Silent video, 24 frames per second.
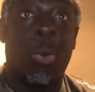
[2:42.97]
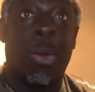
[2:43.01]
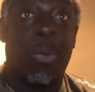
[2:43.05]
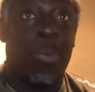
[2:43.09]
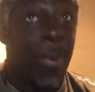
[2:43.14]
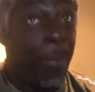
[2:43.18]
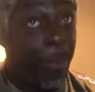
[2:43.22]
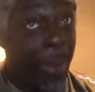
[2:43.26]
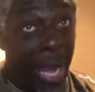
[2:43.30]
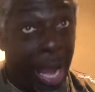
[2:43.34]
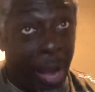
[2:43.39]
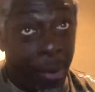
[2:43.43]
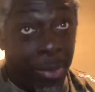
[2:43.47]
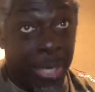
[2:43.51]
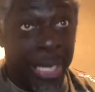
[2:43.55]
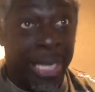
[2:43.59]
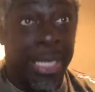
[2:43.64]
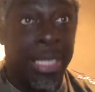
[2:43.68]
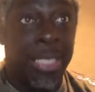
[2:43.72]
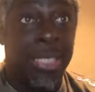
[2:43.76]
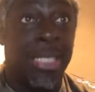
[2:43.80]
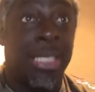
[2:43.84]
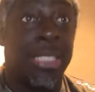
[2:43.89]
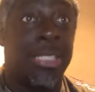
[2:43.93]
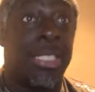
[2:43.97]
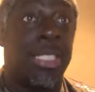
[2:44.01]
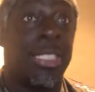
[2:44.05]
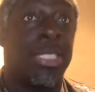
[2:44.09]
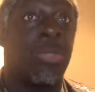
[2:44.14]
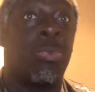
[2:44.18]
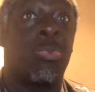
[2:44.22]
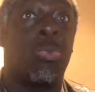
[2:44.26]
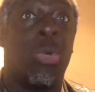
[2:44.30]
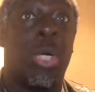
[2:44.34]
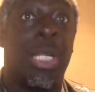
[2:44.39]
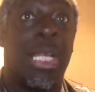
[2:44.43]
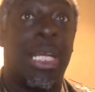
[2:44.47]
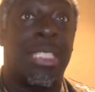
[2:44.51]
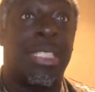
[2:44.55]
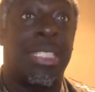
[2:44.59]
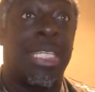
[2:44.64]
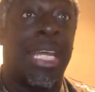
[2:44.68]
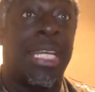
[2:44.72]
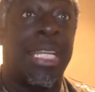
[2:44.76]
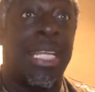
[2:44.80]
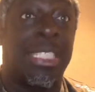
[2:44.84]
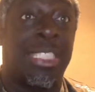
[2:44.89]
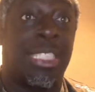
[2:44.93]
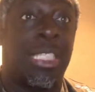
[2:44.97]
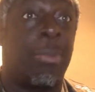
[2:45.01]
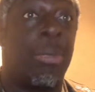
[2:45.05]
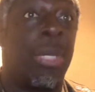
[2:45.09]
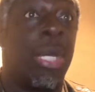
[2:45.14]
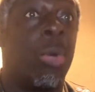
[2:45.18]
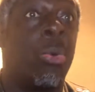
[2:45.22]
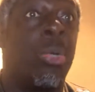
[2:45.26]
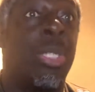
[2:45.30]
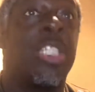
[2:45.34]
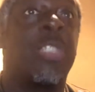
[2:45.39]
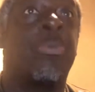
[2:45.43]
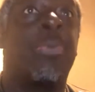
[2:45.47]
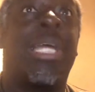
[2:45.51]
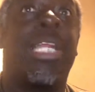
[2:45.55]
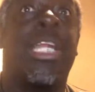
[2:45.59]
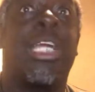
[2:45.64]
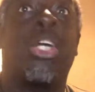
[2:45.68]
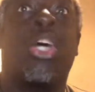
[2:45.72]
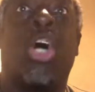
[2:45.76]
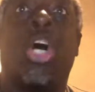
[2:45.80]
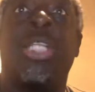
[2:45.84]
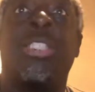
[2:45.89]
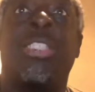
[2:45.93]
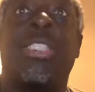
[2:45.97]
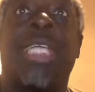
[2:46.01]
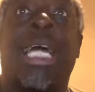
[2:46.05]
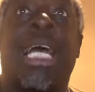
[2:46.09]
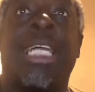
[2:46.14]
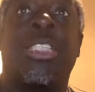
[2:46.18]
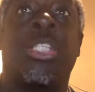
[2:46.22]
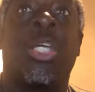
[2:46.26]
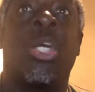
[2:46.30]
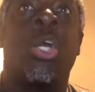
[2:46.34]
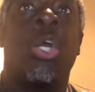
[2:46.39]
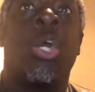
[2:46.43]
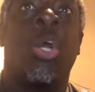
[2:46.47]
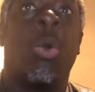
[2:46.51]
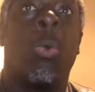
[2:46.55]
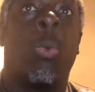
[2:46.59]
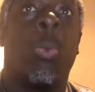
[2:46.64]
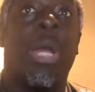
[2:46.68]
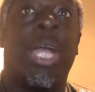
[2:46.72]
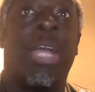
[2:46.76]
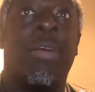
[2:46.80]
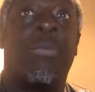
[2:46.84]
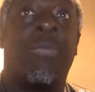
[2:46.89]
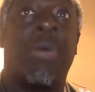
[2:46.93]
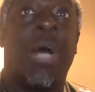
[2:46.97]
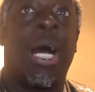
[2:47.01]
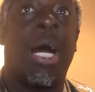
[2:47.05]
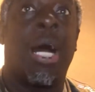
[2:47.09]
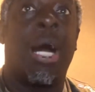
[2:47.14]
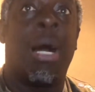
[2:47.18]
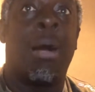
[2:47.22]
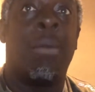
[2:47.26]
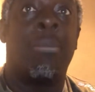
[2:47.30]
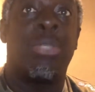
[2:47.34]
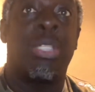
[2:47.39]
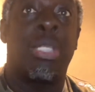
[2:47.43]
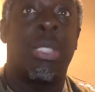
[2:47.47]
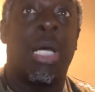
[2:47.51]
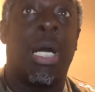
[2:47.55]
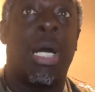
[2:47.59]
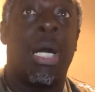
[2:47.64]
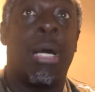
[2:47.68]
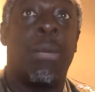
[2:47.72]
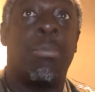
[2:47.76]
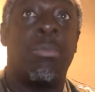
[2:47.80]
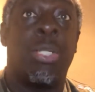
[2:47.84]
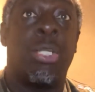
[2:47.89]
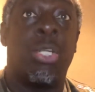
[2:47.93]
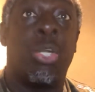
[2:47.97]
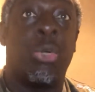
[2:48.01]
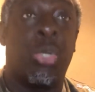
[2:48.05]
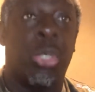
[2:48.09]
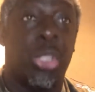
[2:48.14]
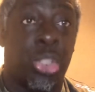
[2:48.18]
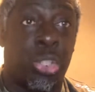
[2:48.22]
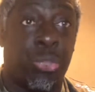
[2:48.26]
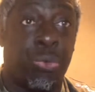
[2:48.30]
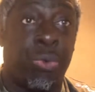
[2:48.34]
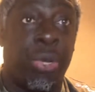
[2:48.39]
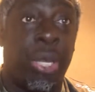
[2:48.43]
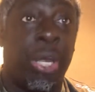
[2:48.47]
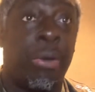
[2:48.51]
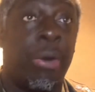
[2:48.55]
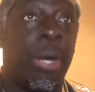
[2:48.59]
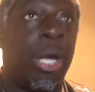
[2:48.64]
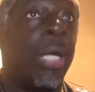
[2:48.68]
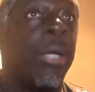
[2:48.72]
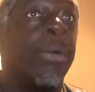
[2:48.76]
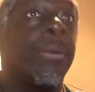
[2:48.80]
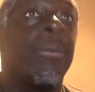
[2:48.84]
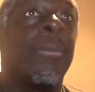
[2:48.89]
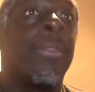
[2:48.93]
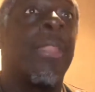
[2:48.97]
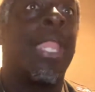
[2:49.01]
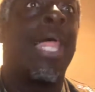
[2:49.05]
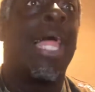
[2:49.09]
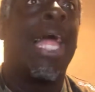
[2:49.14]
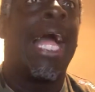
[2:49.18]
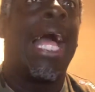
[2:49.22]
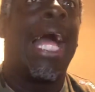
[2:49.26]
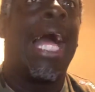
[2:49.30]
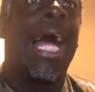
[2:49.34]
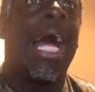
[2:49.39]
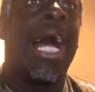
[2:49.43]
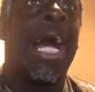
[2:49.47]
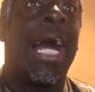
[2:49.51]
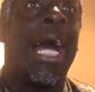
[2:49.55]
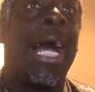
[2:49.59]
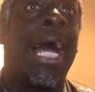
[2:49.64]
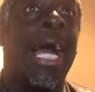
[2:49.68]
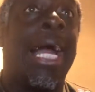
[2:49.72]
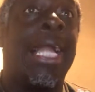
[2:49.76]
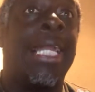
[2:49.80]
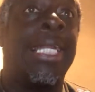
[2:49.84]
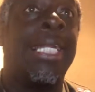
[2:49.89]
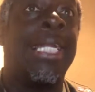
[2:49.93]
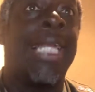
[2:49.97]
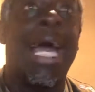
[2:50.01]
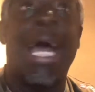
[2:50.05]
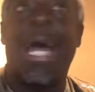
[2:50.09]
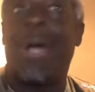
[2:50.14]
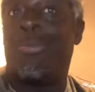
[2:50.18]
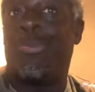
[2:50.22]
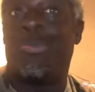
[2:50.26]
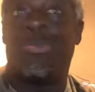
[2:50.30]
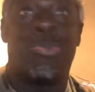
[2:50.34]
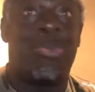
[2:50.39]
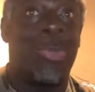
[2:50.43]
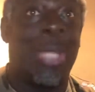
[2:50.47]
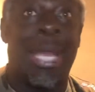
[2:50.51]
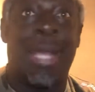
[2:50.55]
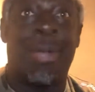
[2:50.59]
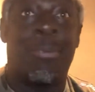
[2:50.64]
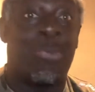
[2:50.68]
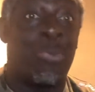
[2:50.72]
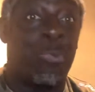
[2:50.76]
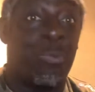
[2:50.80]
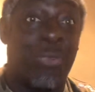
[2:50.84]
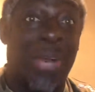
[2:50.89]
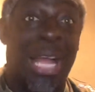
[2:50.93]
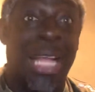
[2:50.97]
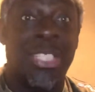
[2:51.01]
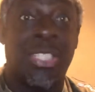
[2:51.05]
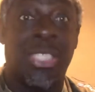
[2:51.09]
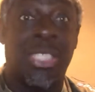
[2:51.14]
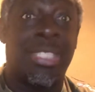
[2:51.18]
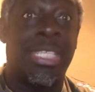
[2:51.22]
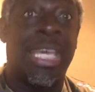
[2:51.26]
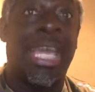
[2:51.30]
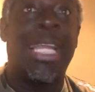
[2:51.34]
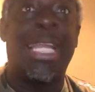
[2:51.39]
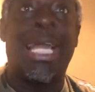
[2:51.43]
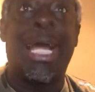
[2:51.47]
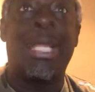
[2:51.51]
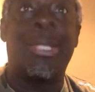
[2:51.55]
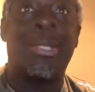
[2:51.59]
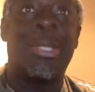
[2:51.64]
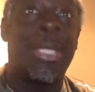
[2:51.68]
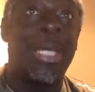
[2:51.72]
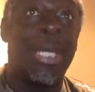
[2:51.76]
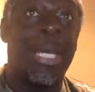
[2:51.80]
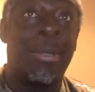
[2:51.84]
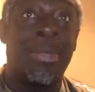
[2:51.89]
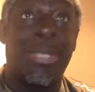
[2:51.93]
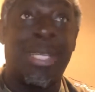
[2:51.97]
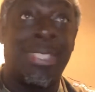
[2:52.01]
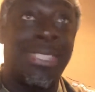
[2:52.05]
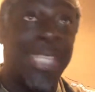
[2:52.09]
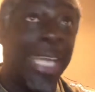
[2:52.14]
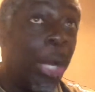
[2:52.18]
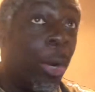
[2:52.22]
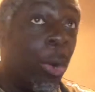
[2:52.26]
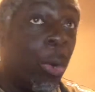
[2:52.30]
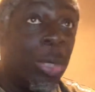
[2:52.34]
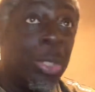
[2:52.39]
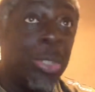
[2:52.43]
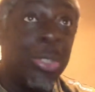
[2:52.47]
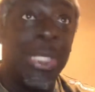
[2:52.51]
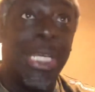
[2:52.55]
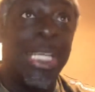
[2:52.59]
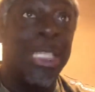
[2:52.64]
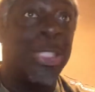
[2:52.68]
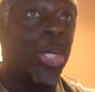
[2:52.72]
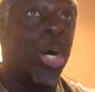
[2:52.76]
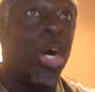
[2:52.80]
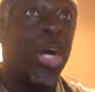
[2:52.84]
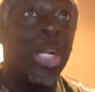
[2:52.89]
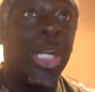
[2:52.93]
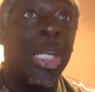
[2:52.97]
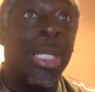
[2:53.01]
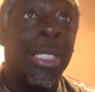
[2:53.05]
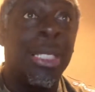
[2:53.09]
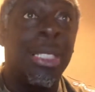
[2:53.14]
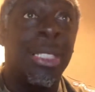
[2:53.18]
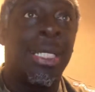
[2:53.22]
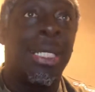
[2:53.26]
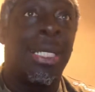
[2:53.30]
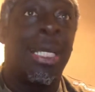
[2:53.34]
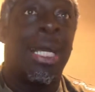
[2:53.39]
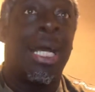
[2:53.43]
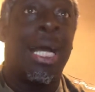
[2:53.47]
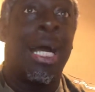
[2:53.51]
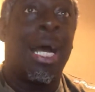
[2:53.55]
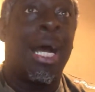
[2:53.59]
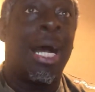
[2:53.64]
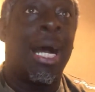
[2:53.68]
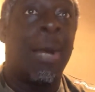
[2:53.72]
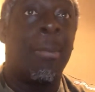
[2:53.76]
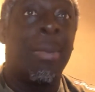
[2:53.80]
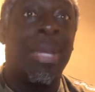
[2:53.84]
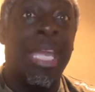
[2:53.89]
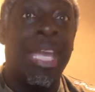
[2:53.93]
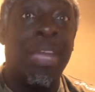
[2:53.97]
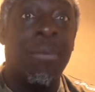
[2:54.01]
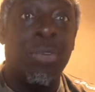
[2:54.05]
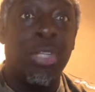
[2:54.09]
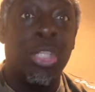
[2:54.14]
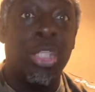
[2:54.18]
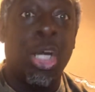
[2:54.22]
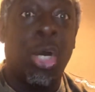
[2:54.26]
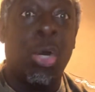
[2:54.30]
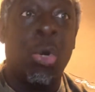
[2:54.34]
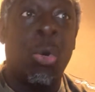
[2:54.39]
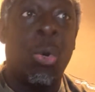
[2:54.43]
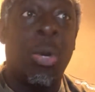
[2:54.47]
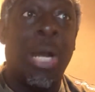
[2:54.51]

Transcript: Apparently, this is what they're saying, that Simeone has been in contact with Lucas Torreira, and that the fans are saying that the deal is on, even though